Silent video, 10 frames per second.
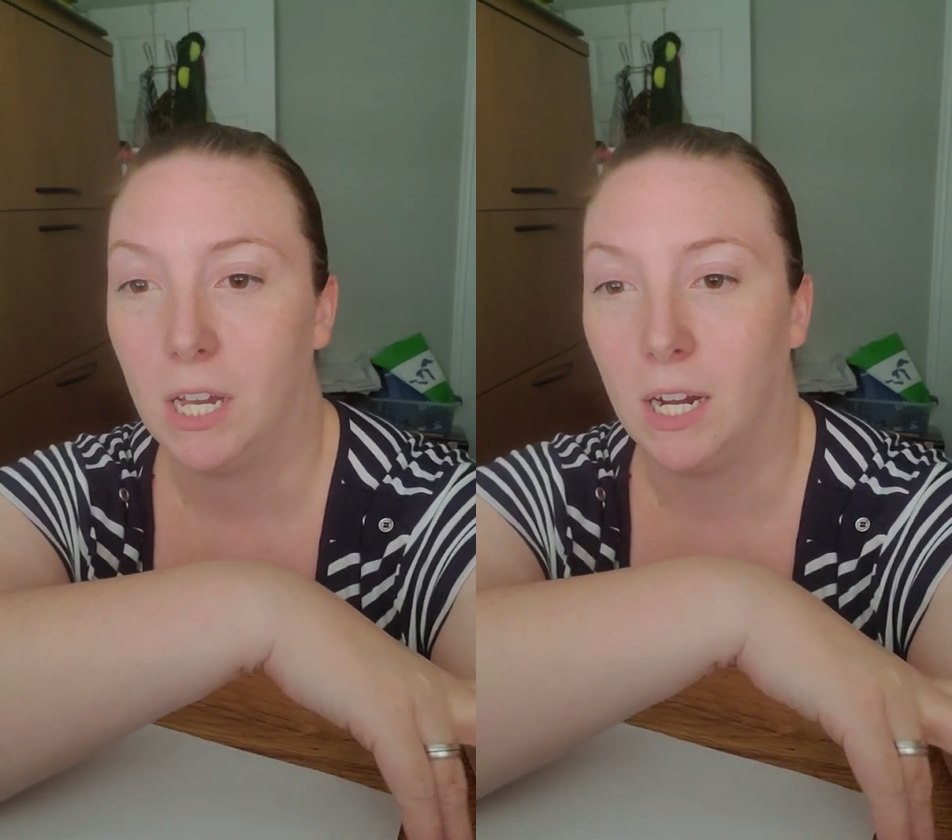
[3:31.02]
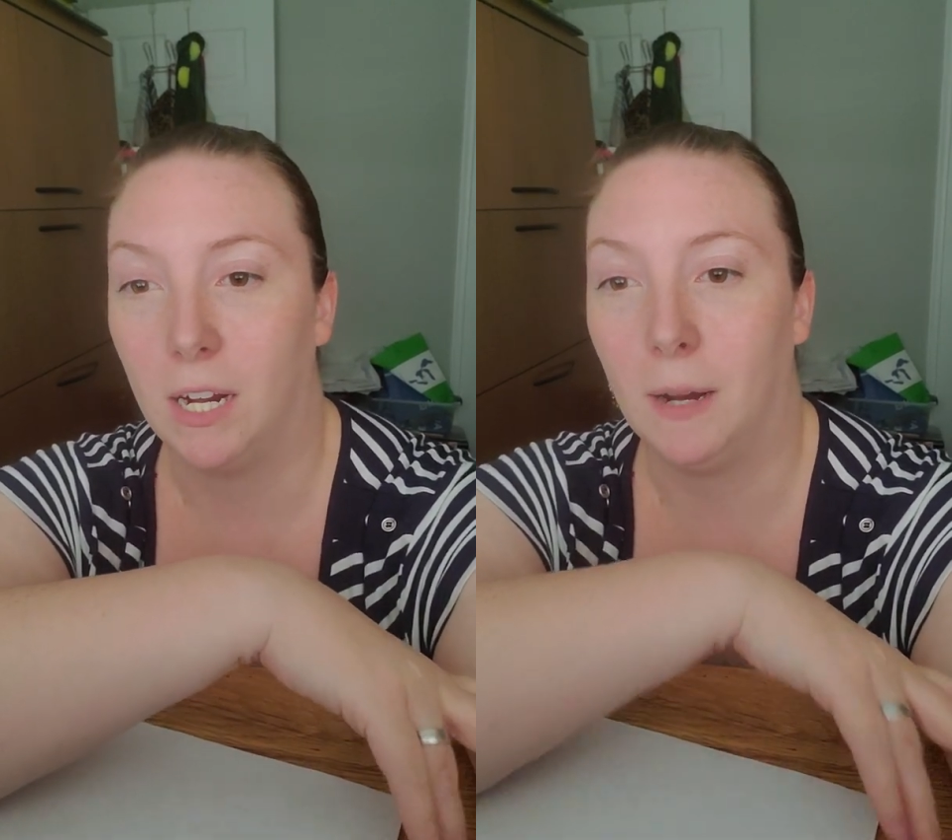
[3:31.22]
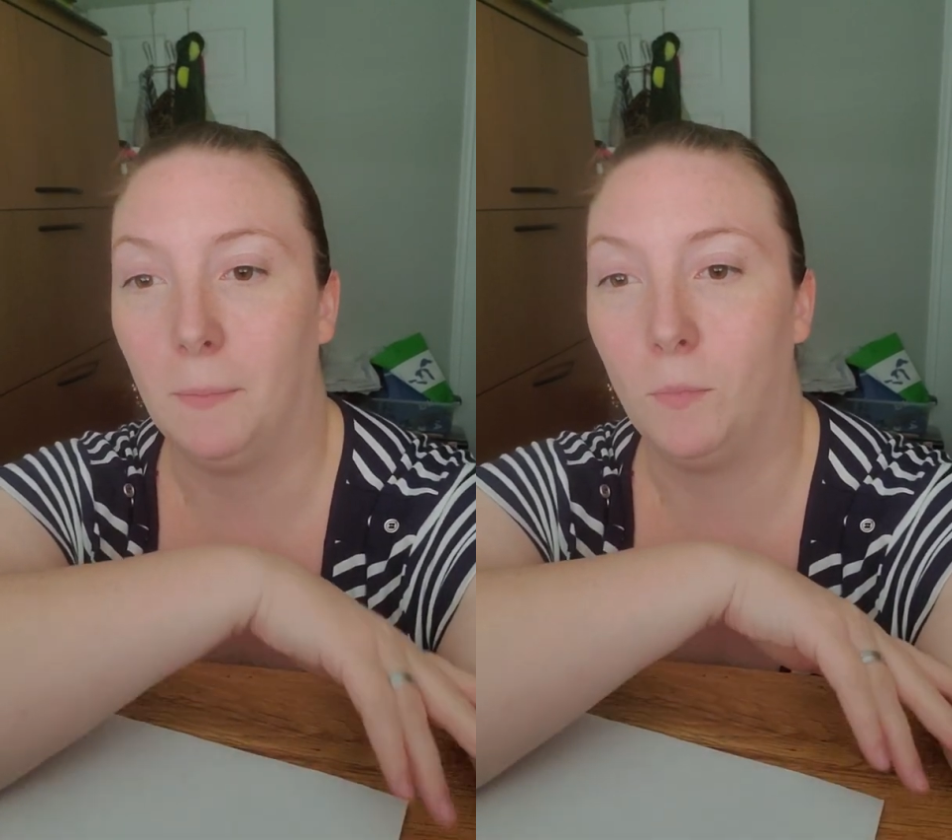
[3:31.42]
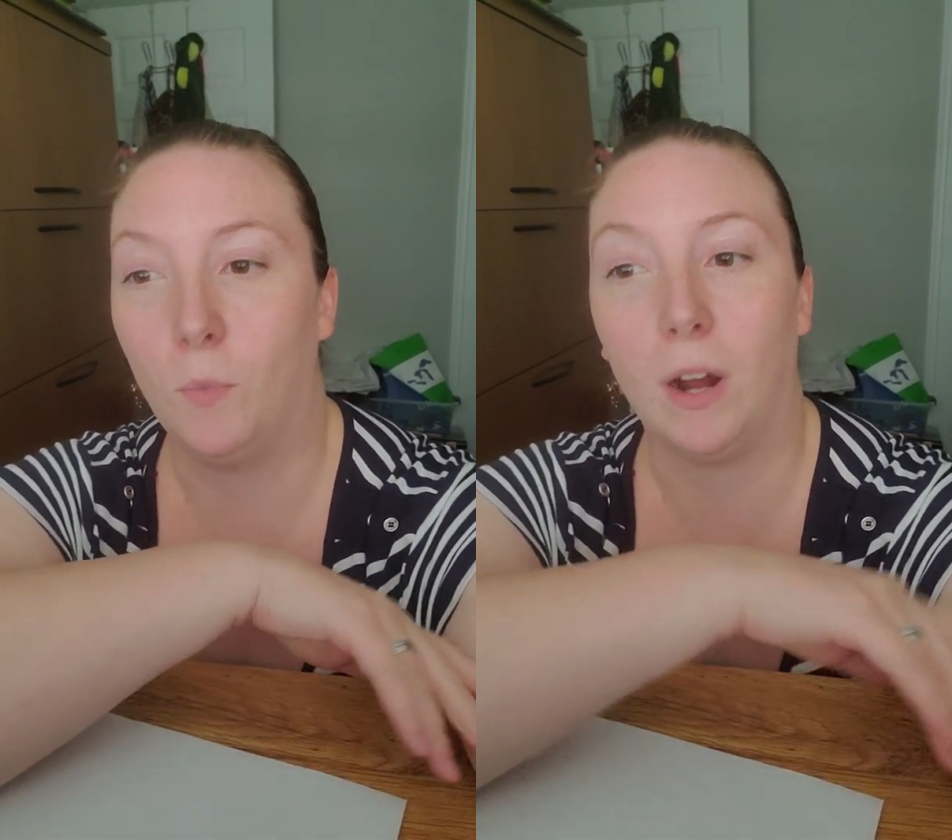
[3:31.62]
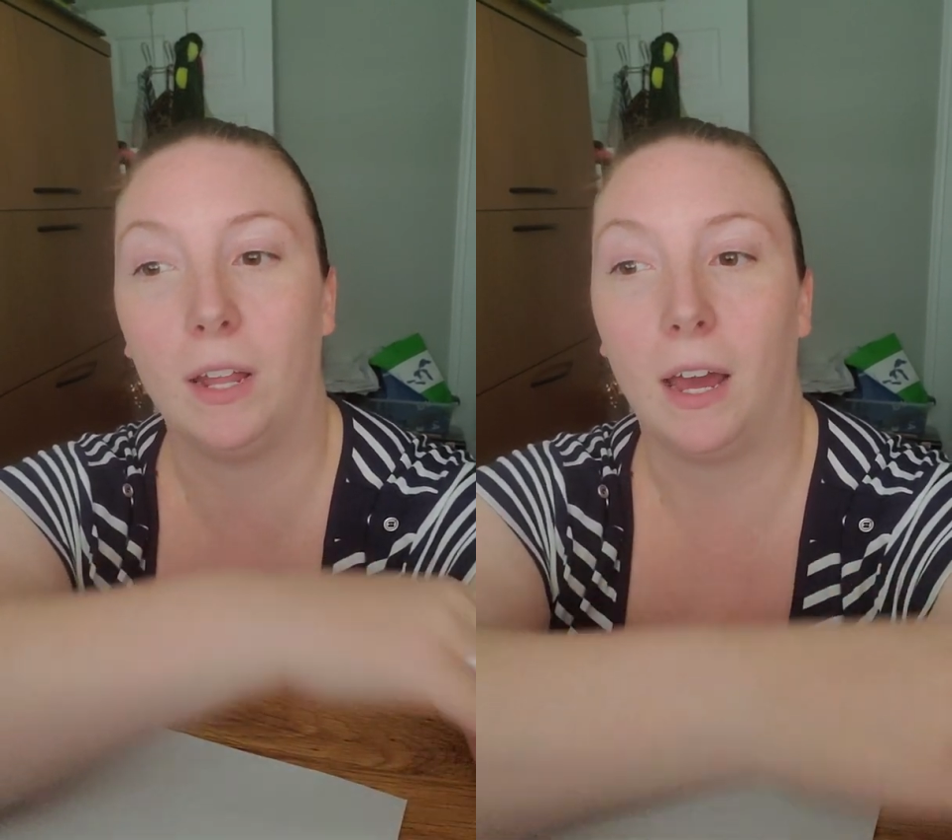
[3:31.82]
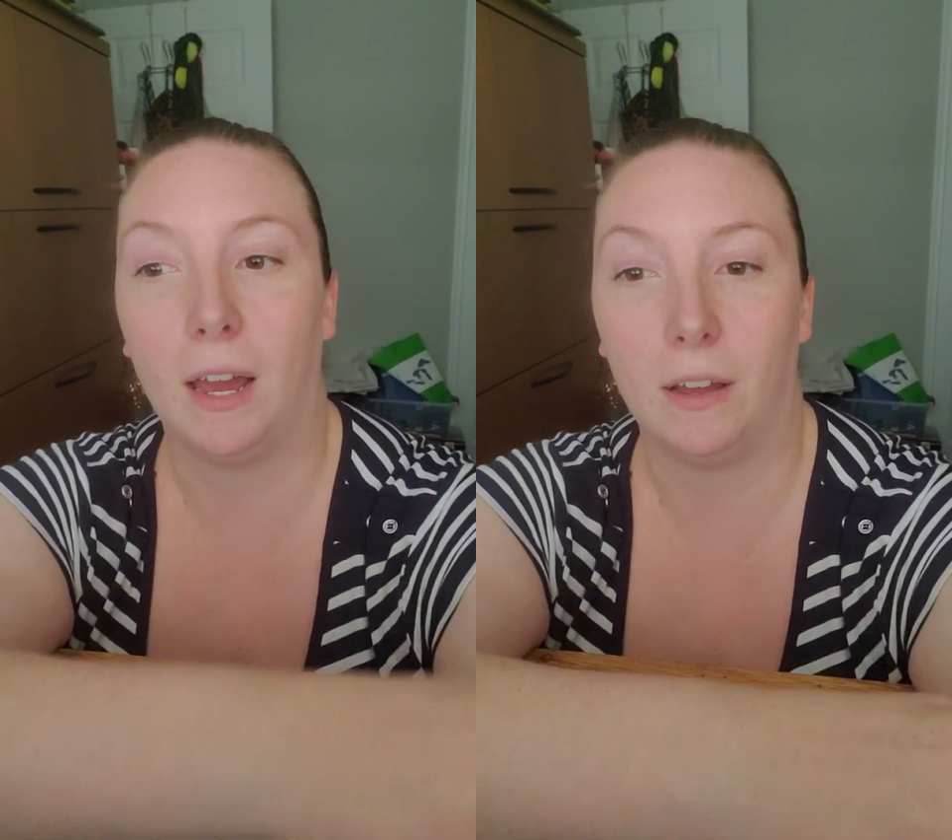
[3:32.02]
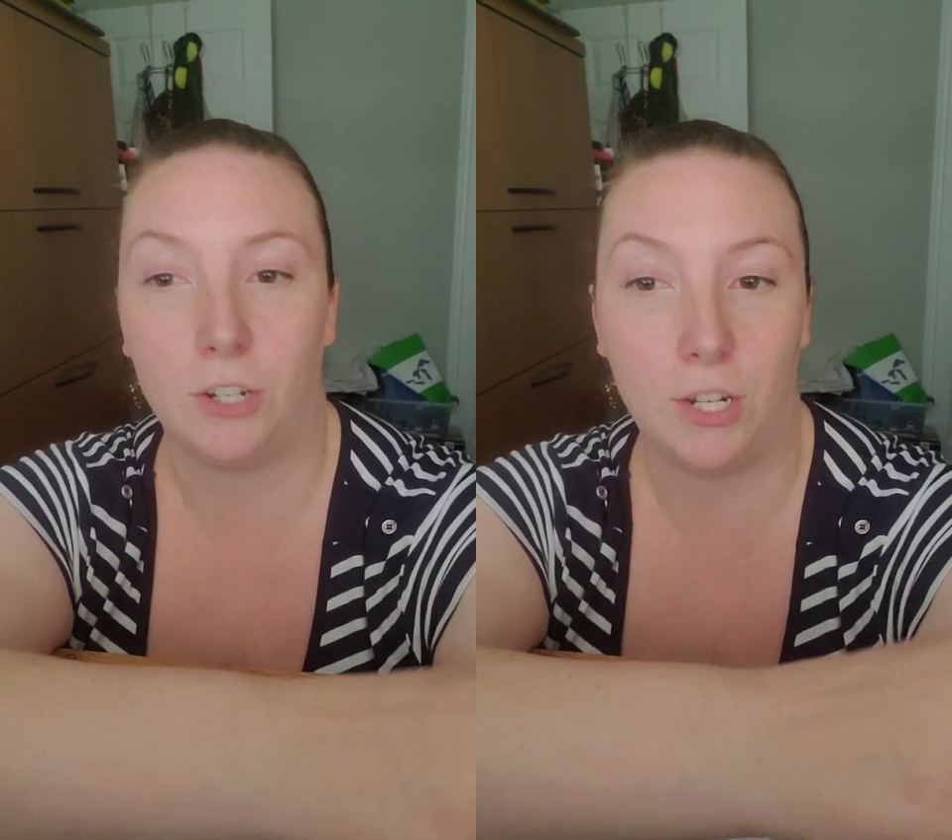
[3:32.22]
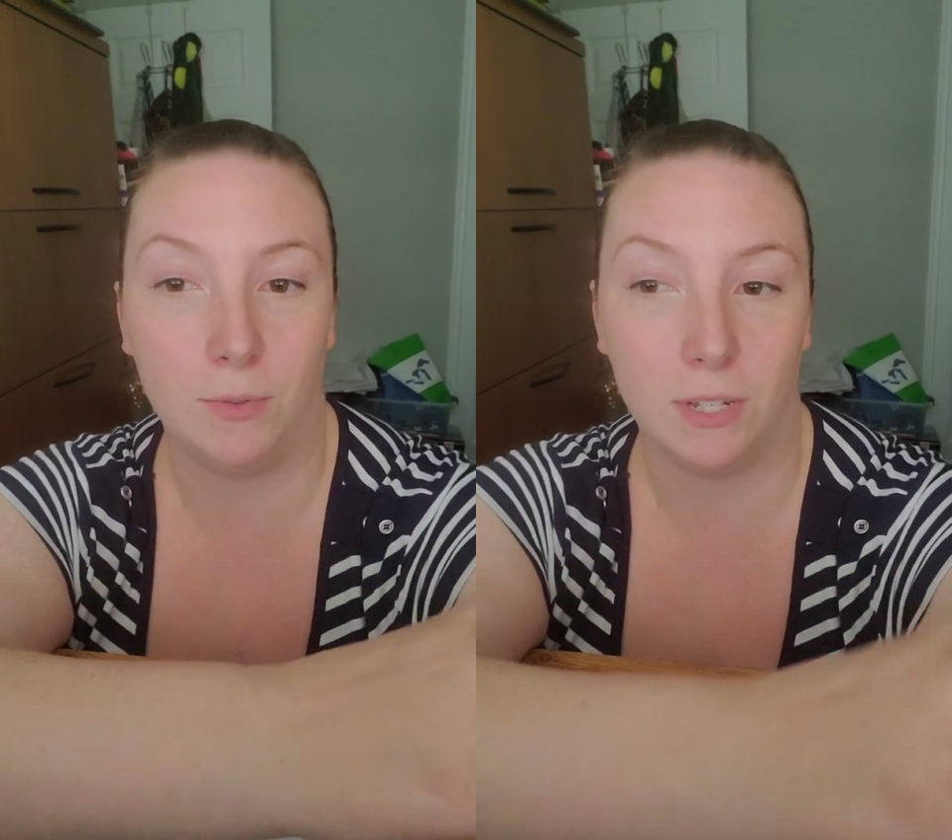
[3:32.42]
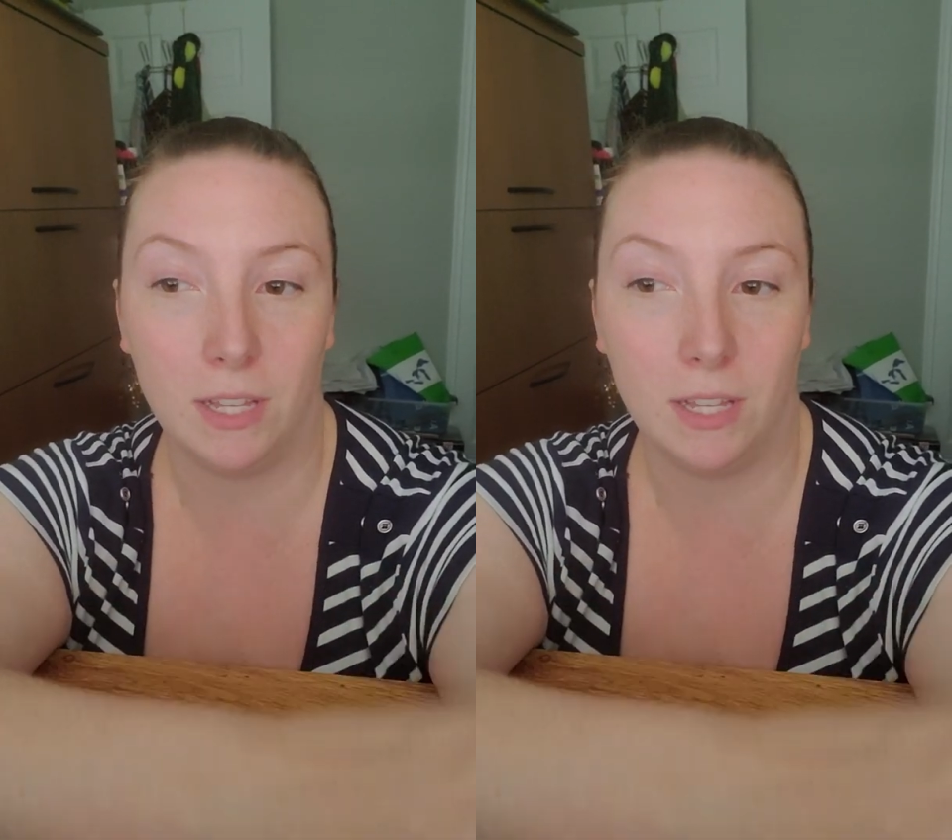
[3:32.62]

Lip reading: While she was